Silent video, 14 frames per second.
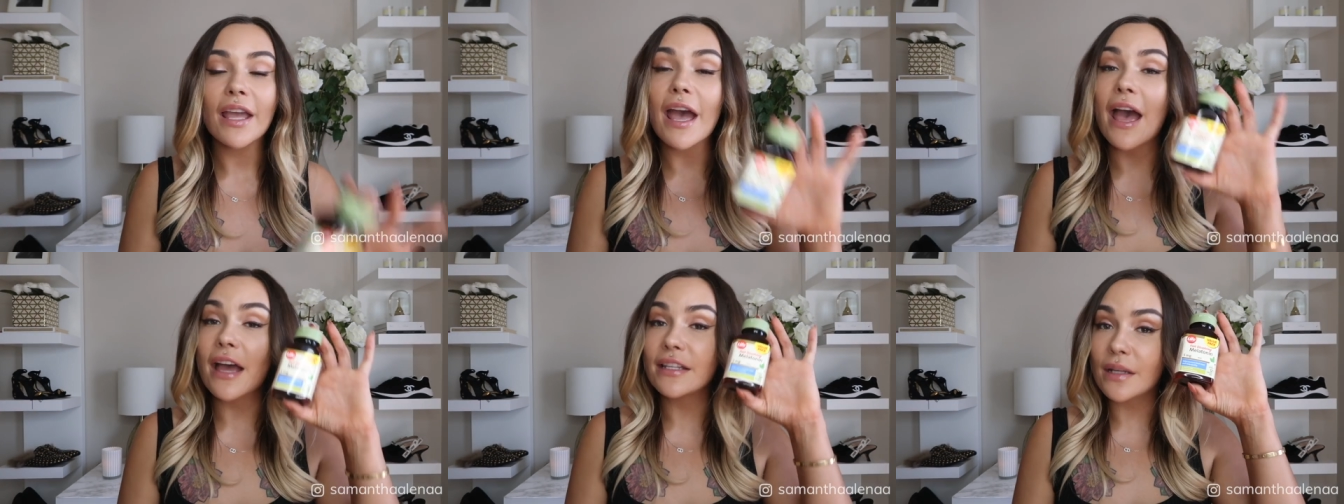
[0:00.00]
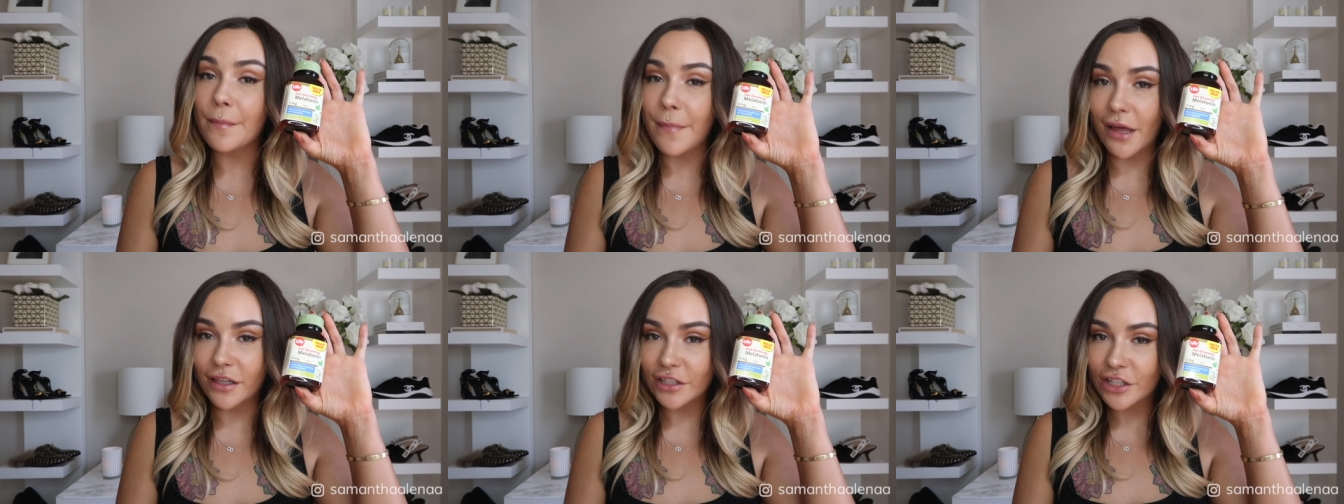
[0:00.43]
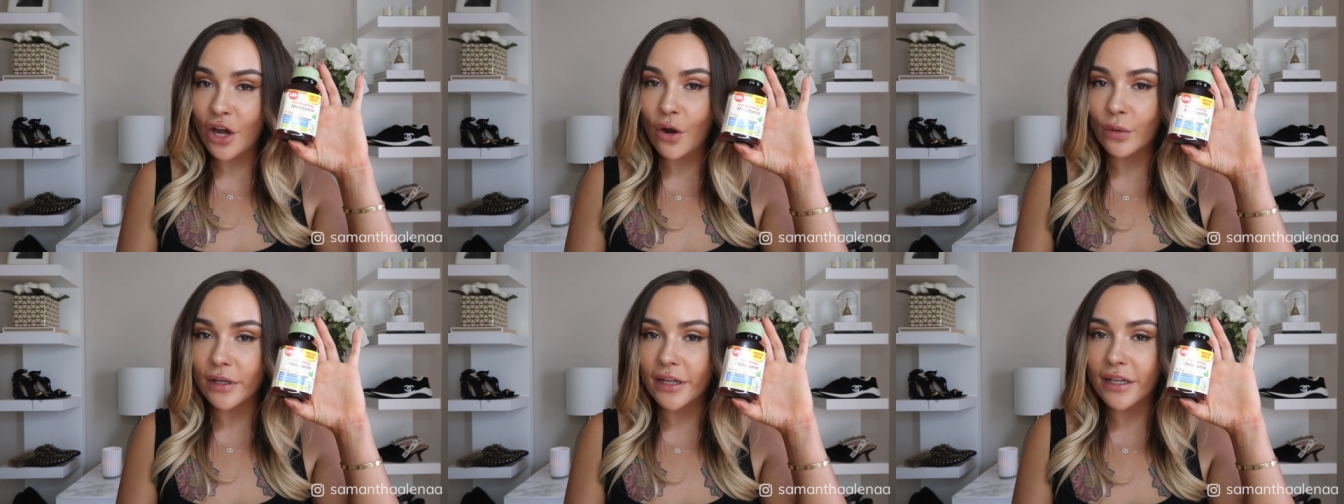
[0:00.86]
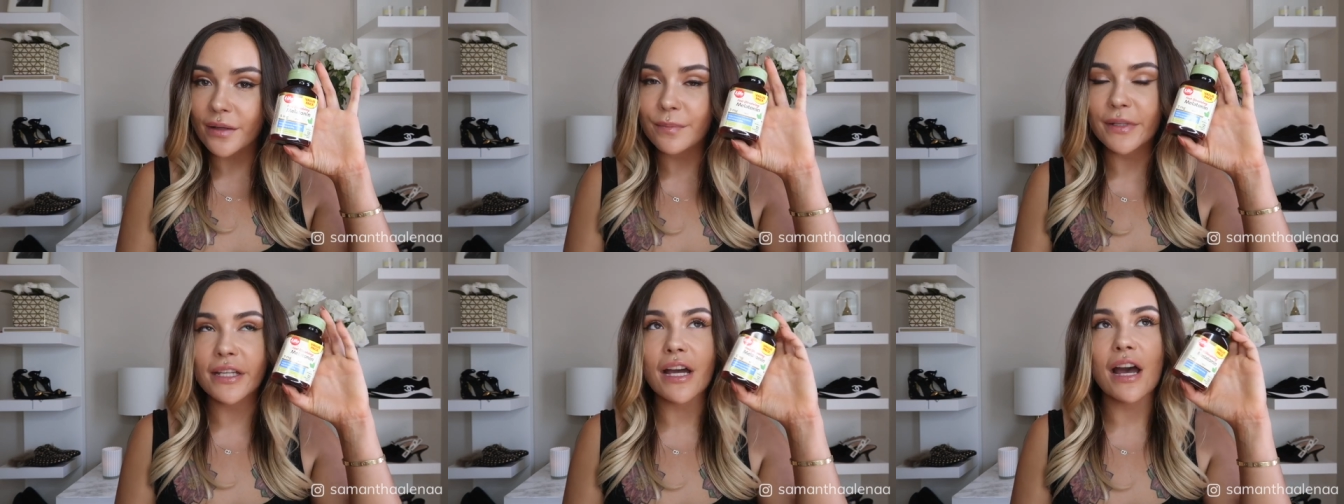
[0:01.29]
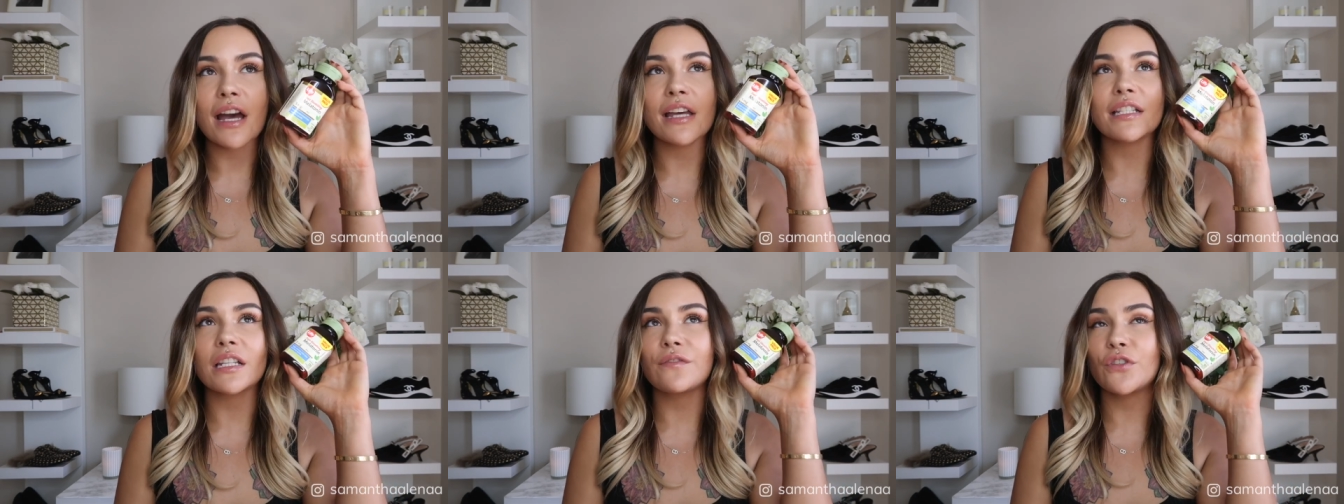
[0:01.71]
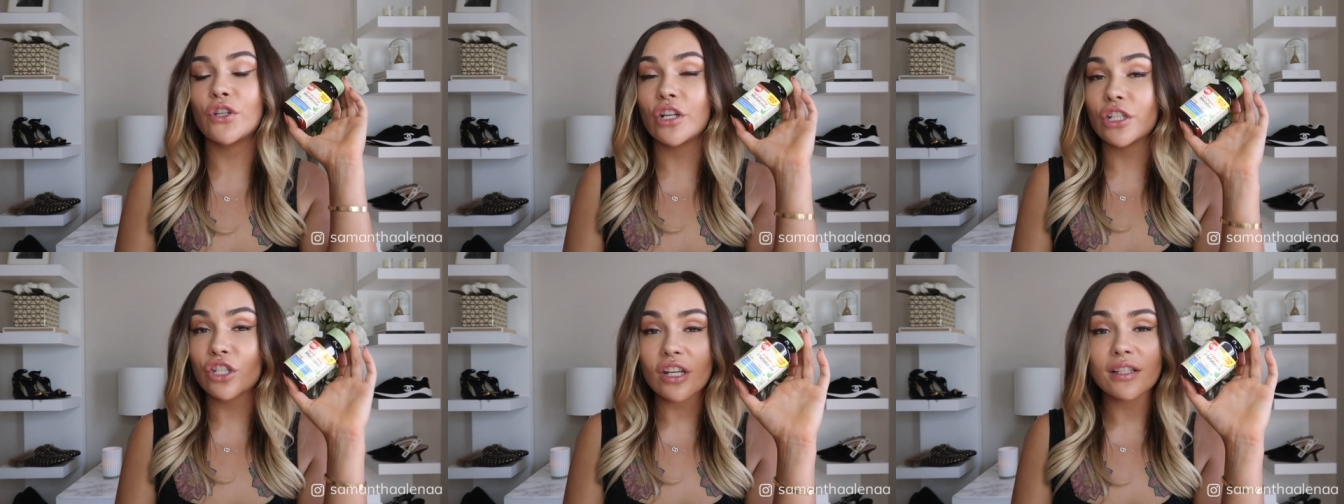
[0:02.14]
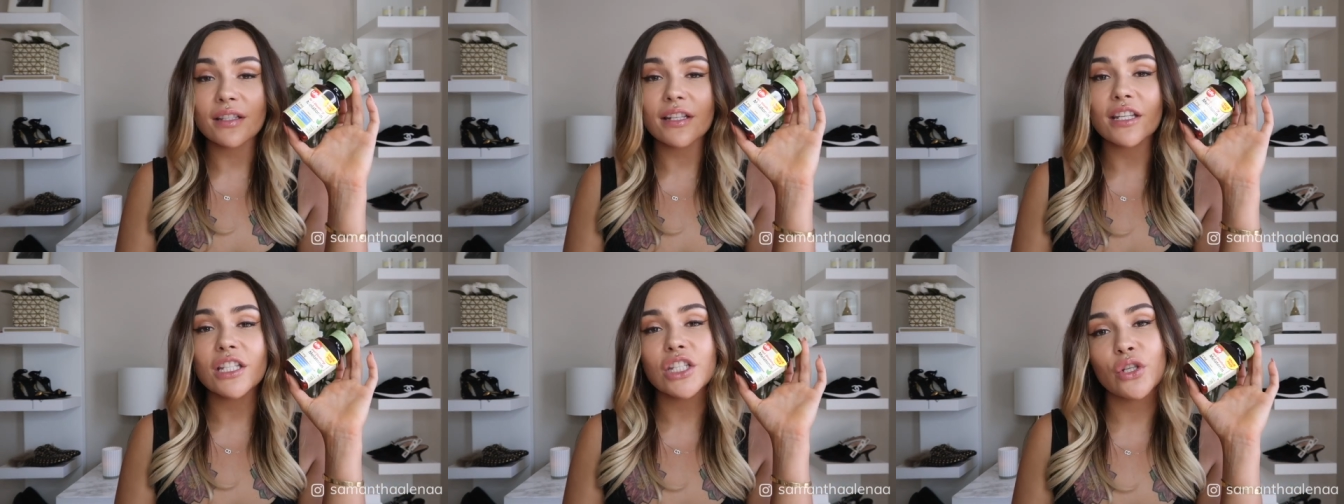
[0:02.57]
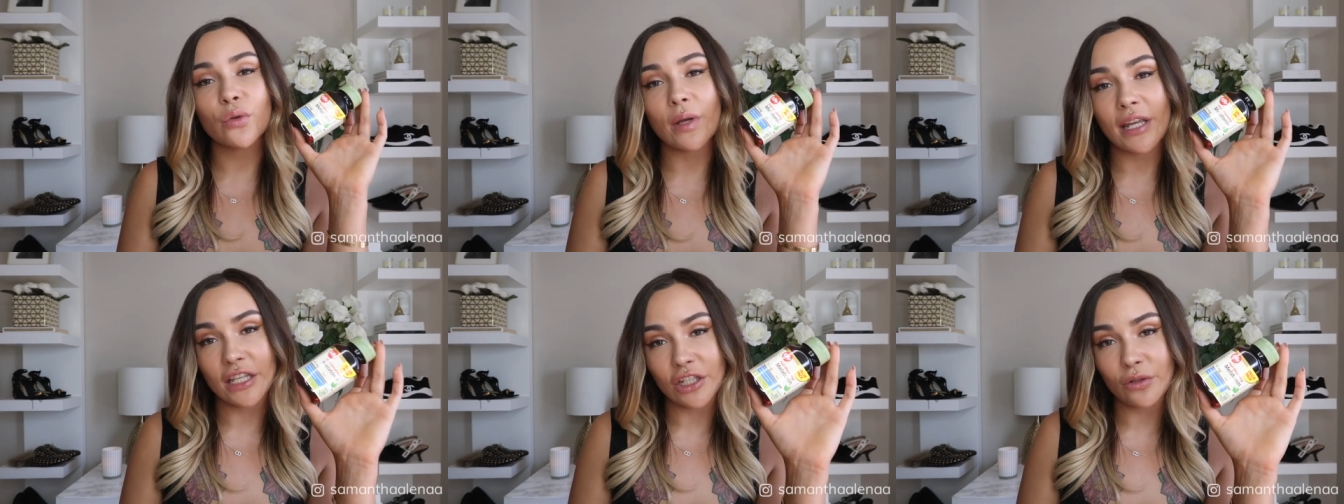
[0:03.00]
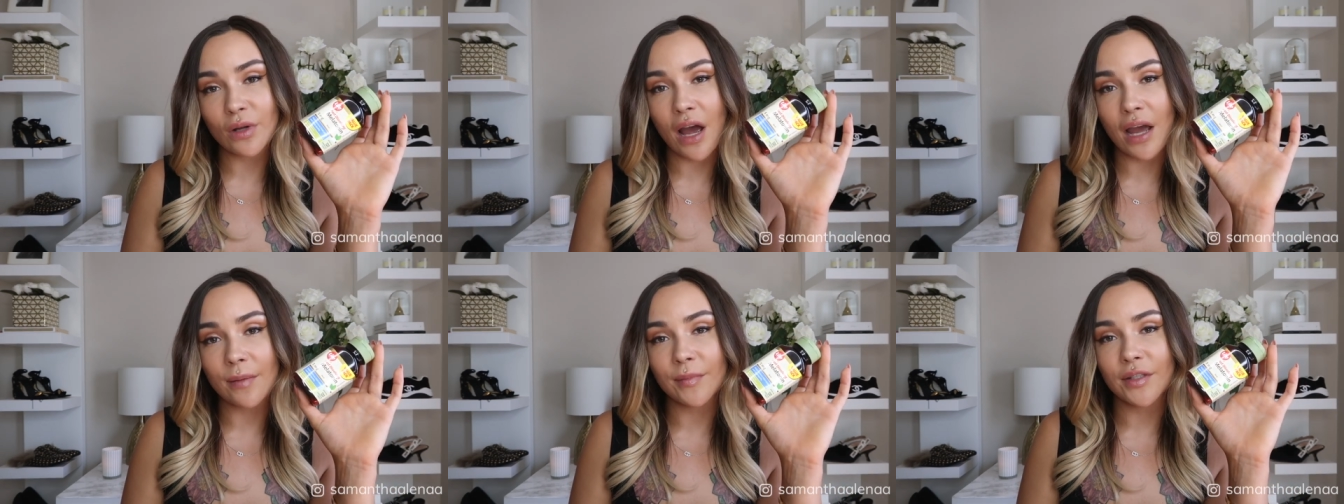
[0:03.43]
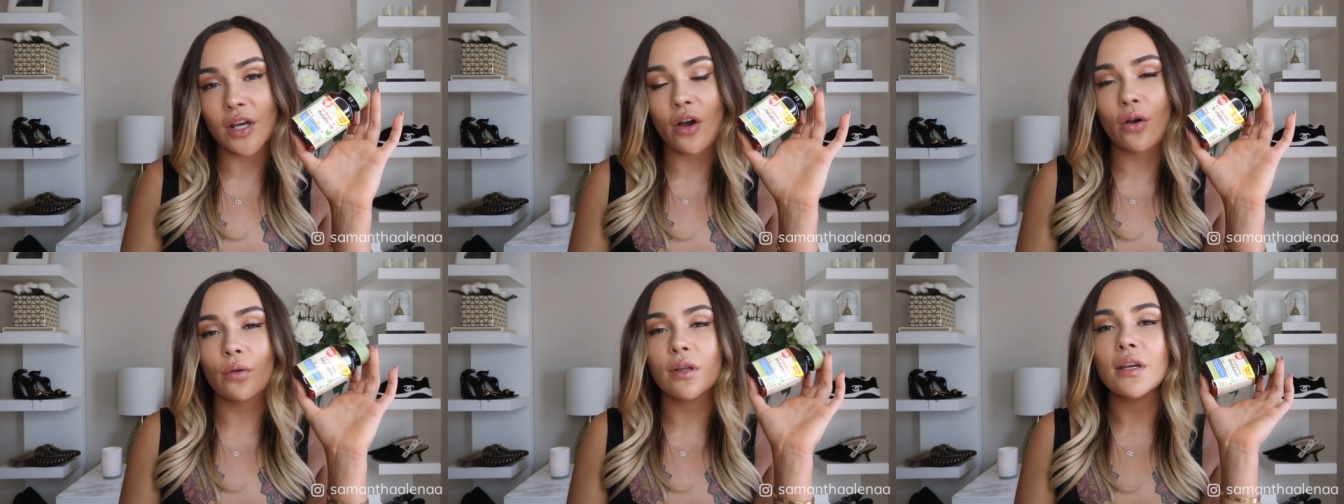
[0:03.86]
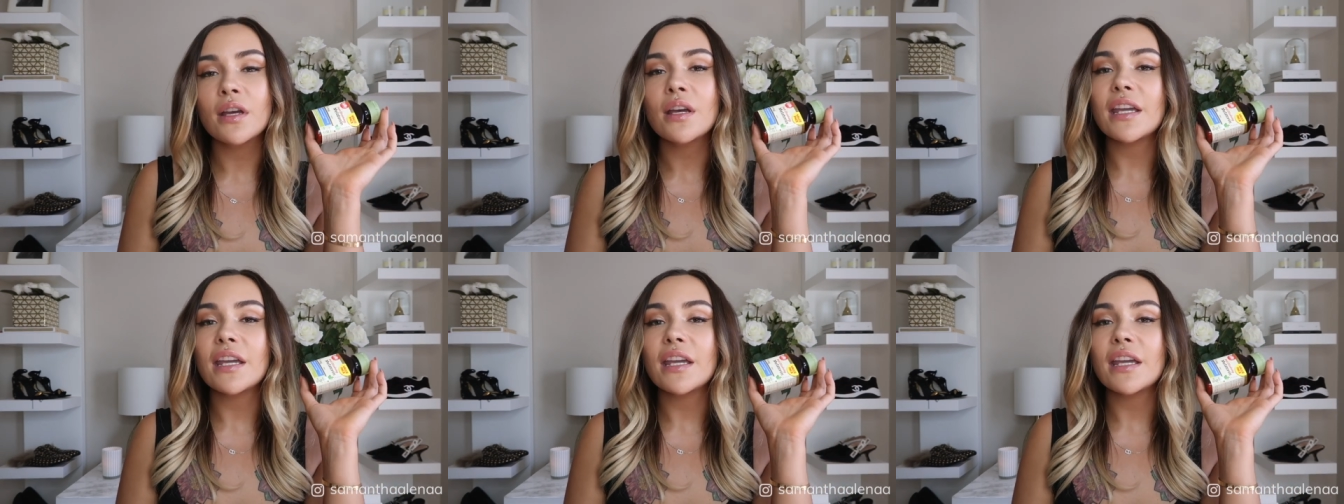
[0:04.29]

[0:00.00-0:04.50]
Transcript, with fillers: and melatonin because if you're adjusting to a new time zone,